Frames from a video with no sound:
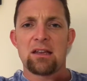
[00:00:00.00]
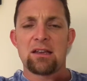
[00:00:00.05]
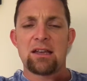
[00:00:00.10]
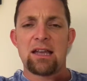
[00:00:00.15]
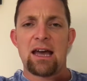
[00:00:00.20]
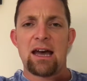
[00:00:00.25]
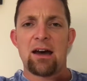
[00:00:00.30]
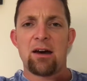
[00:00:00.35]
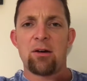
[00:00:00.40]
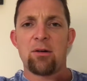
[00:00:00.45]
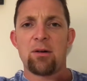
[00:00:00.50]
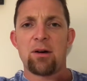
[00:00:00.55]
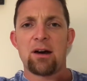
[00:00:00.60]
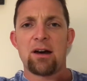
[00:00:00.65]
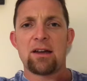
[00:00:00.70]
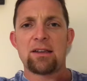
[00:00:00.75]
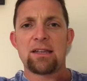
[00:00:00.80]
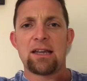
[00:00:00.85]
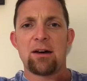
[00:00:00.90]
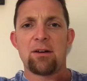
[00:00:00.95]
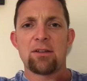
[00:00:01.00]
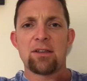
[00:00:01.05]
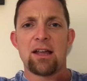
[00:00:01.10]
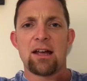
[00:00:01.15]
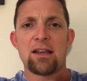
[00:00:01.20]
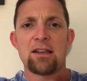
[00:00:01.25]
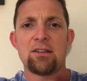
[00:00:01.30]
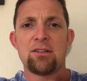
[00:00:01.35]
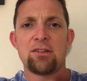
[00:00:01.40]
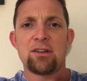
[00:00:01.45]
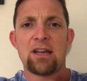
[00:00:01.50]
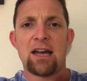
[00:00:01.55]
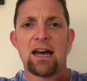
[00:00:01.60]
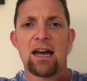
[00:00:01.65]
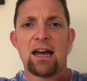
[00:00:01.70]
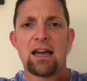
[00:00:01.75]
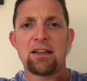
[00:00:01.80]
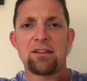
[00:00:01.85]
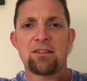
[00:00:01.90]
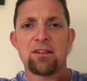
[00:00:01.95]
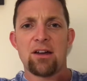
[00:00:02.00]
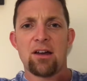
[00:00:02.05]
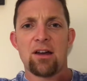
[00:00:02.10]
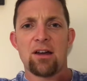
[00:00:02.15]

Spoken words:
Now a lot of you guys